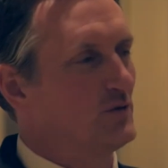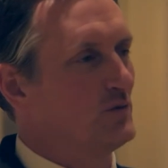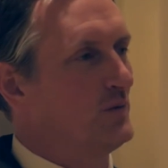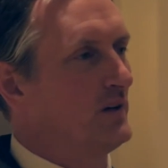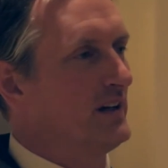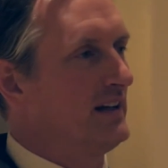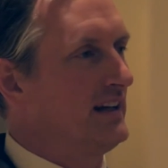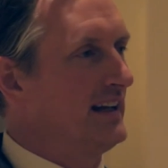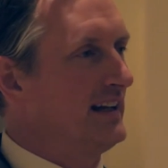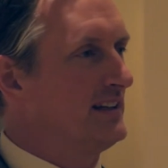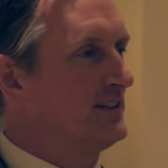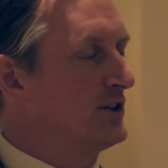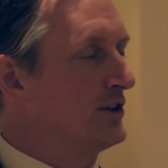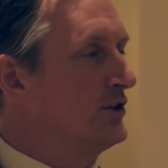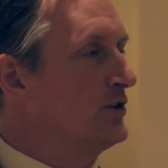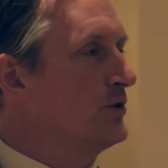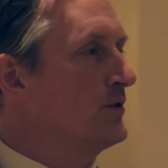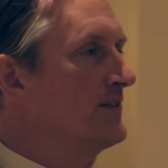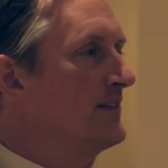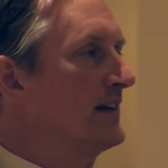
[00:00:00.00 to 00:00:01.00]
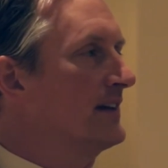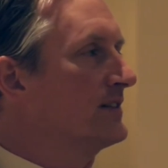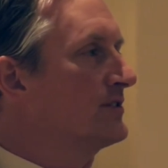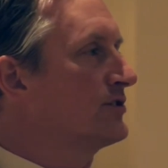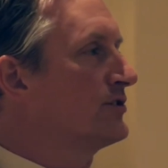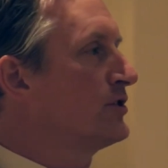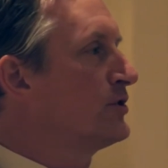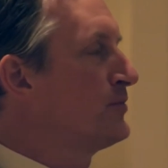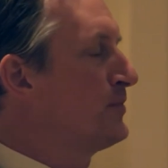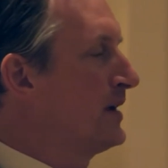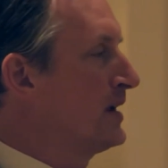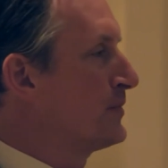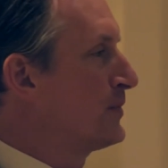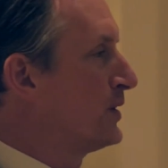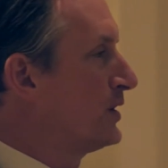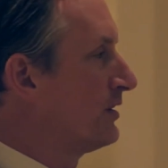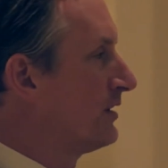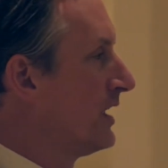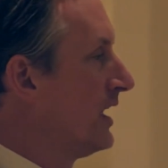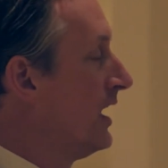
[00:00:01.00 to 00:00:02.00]
We need to do things to
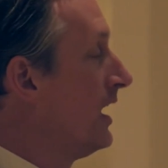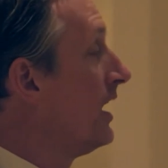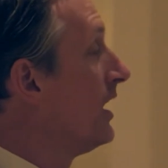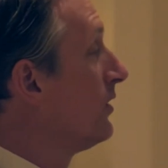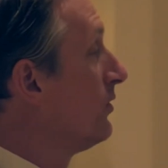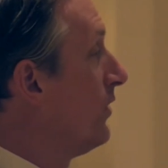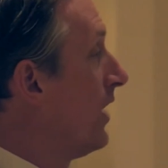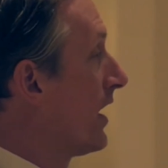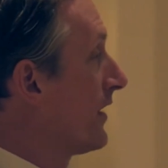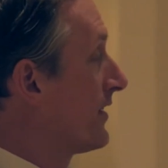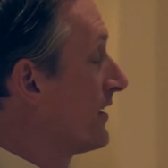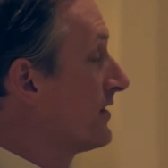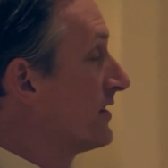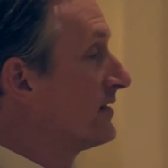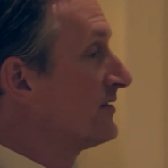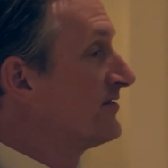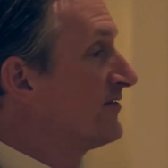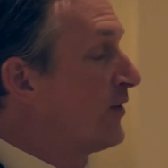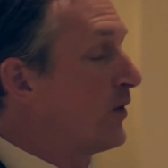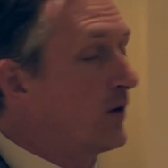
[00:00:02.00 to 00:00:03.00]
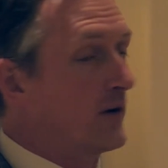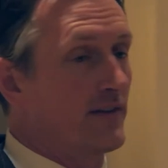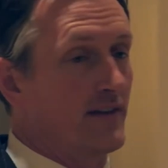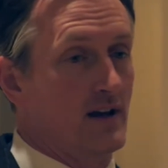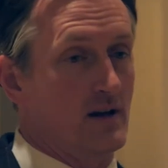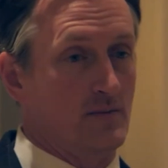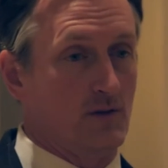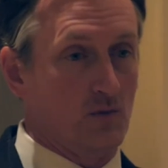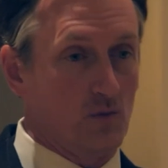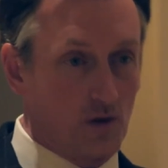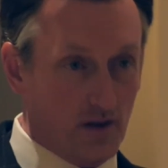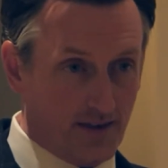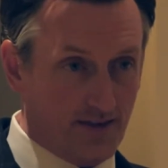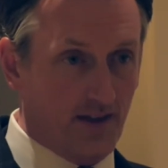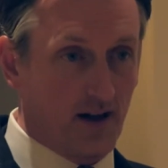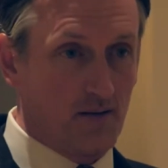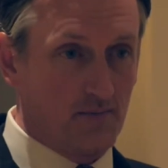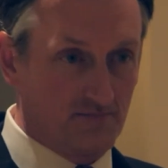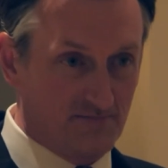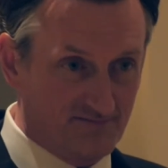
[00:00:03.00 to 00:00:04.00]
people rather than for them and with
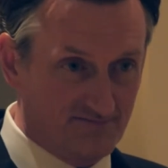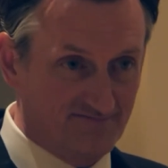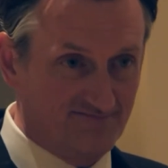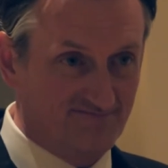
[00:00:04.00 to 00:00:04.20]
them.